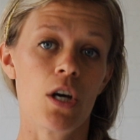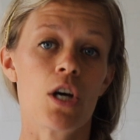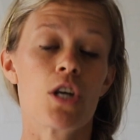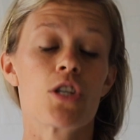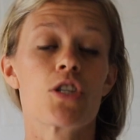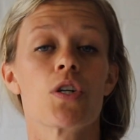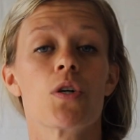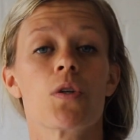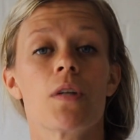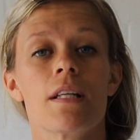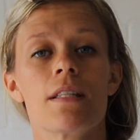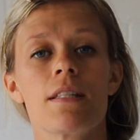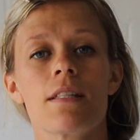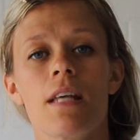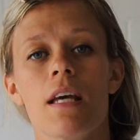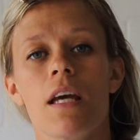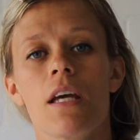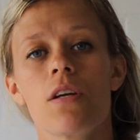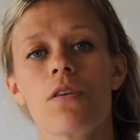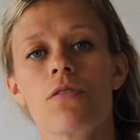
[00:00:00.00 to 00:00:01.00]
So let's
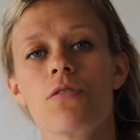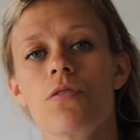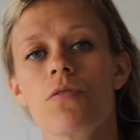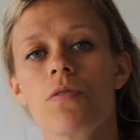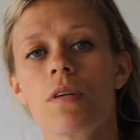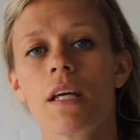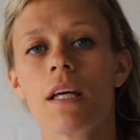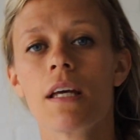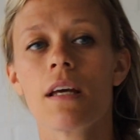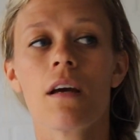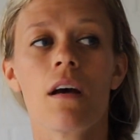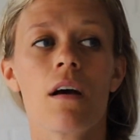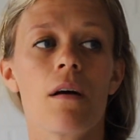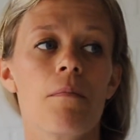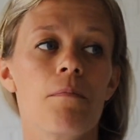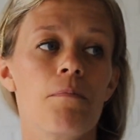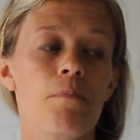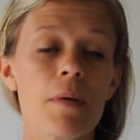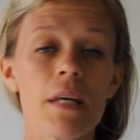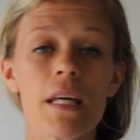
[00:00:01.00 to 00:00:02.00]
say you're doing
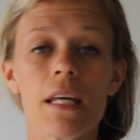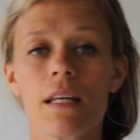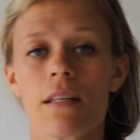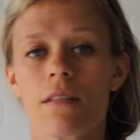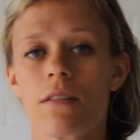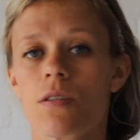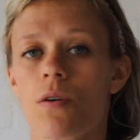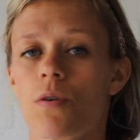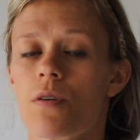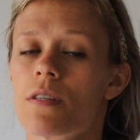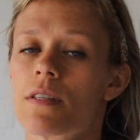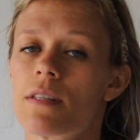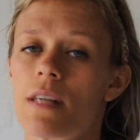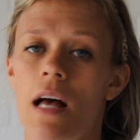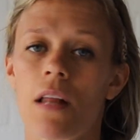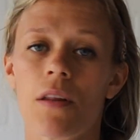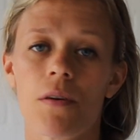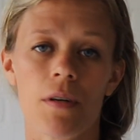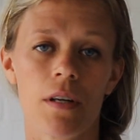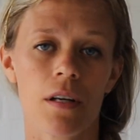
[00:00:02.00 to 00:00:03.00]
beets or
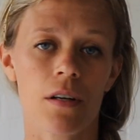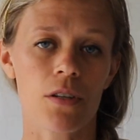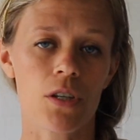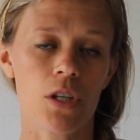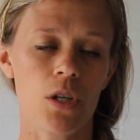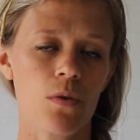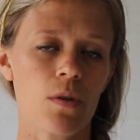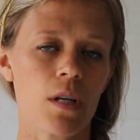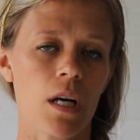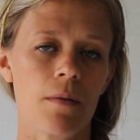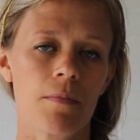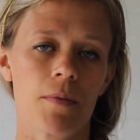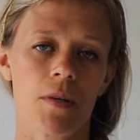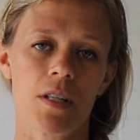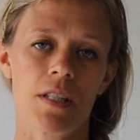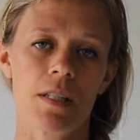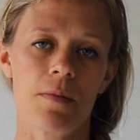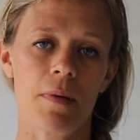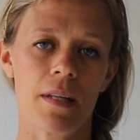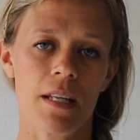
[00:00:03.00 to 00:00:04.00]
celery or cucumber or
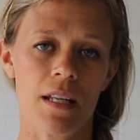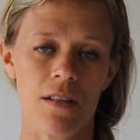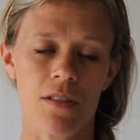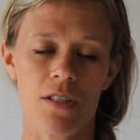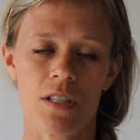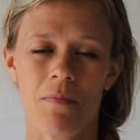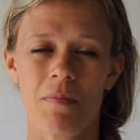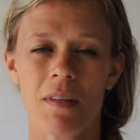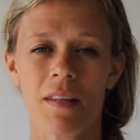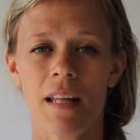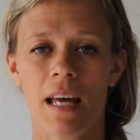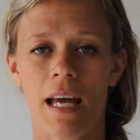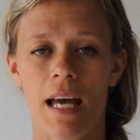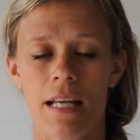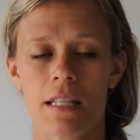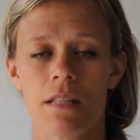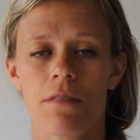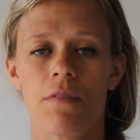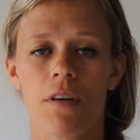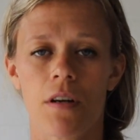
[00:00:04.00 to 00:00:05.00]
spinach, something that
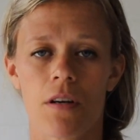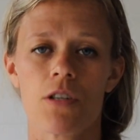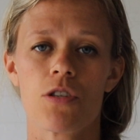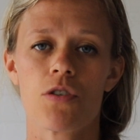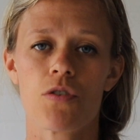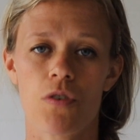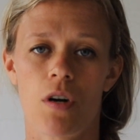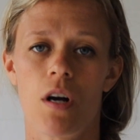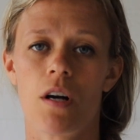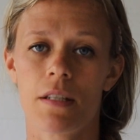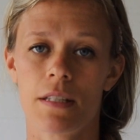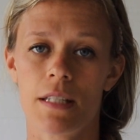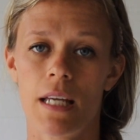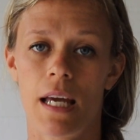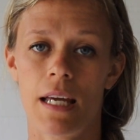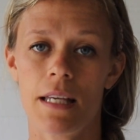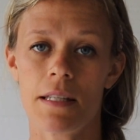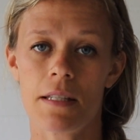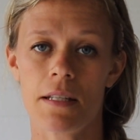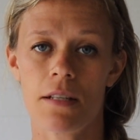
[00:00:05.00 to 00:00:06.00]
has a very strong
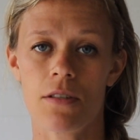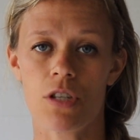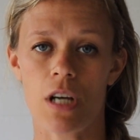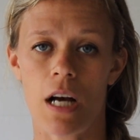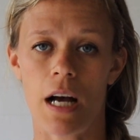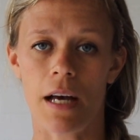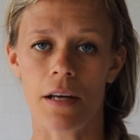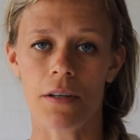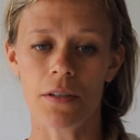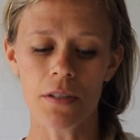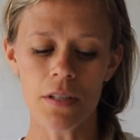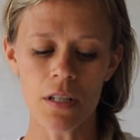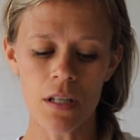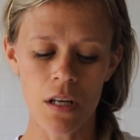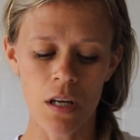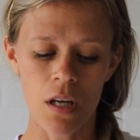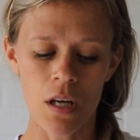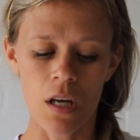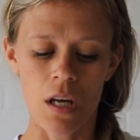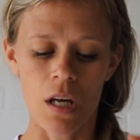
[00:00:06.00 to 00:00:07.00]
taste in a child.
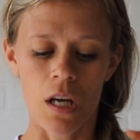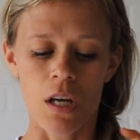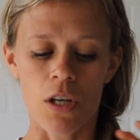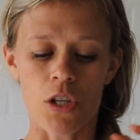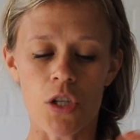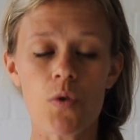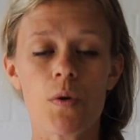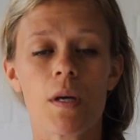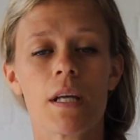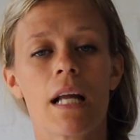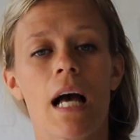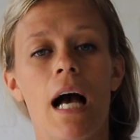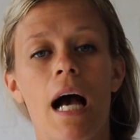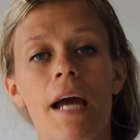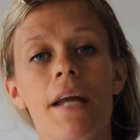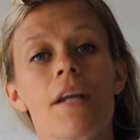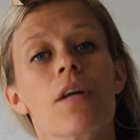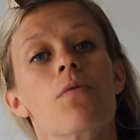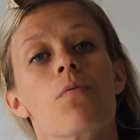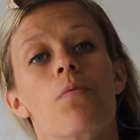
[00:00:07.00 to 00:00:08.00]
You can
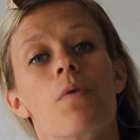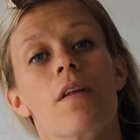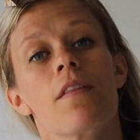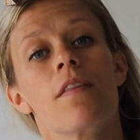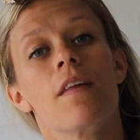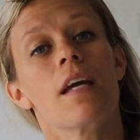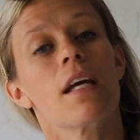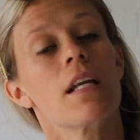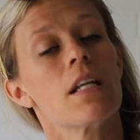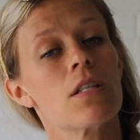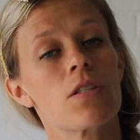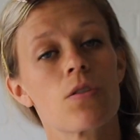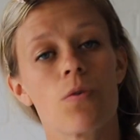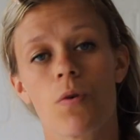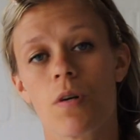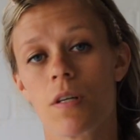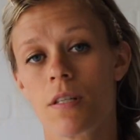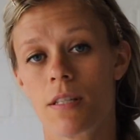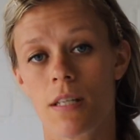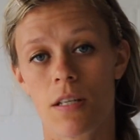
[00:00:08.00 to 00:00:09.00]
hide it with any
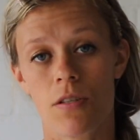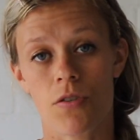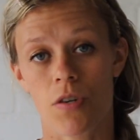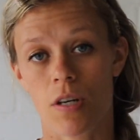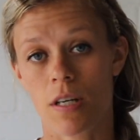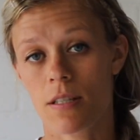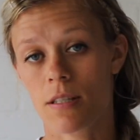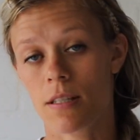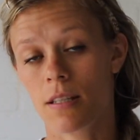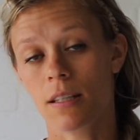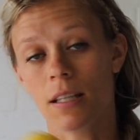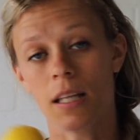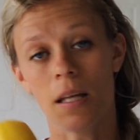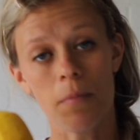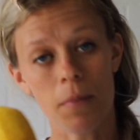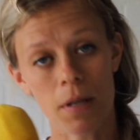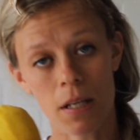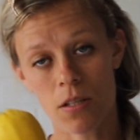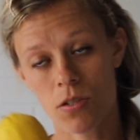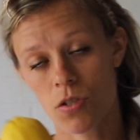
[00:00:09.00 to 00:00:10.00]
sort of citrus.
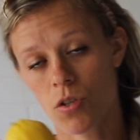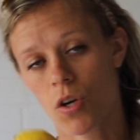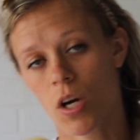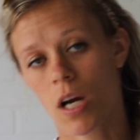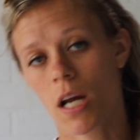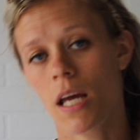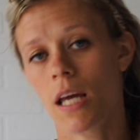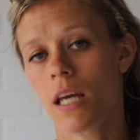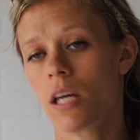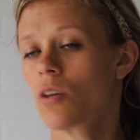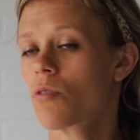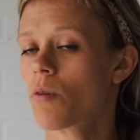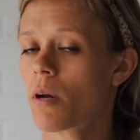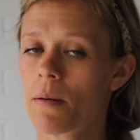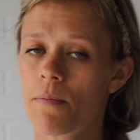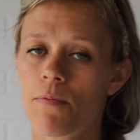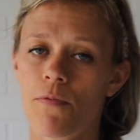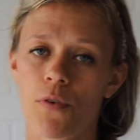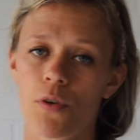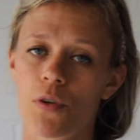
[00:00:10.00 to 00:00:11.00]
Lemon is great,
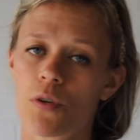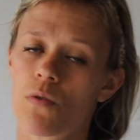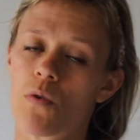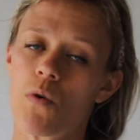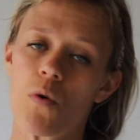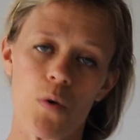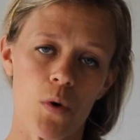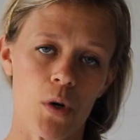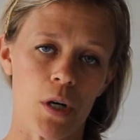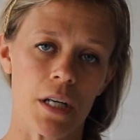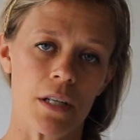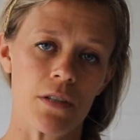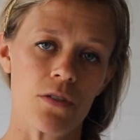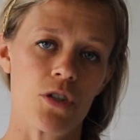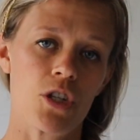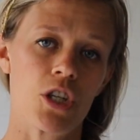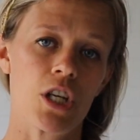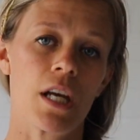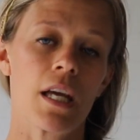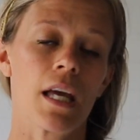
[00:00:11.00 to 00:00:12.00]
grapefruit,
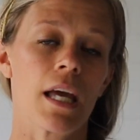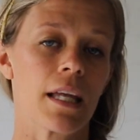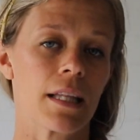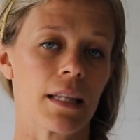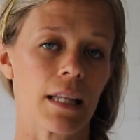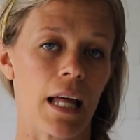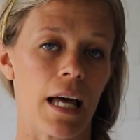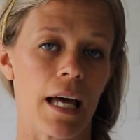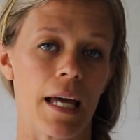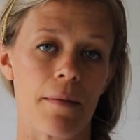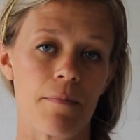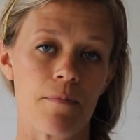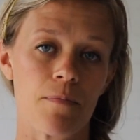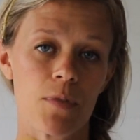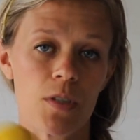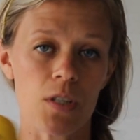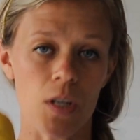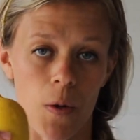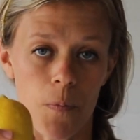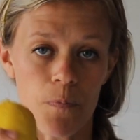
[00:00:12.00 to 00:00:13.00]
orange, and lime.
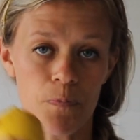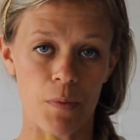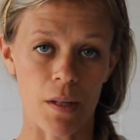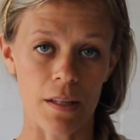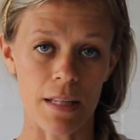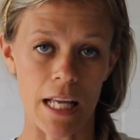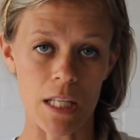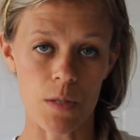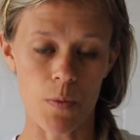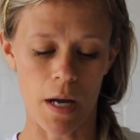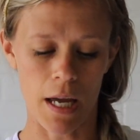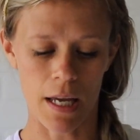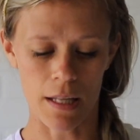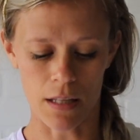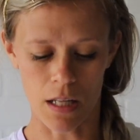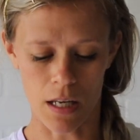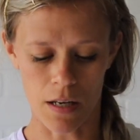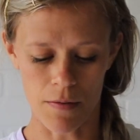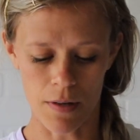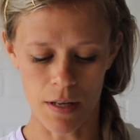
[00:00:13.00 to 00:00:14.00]
So that's why
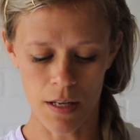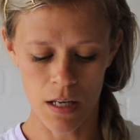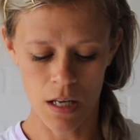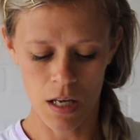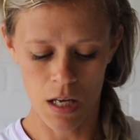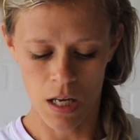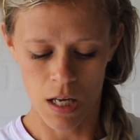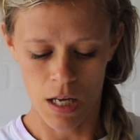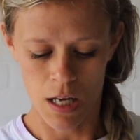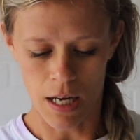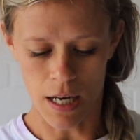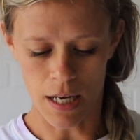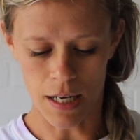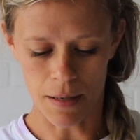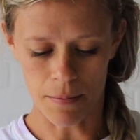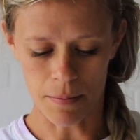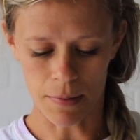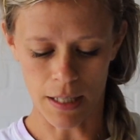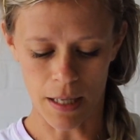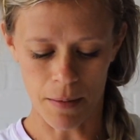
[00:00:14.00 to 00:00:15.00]
I love
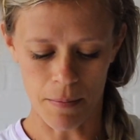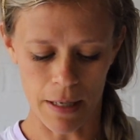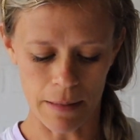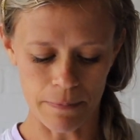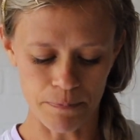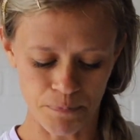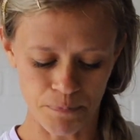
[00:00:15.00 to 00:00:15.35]
lemon.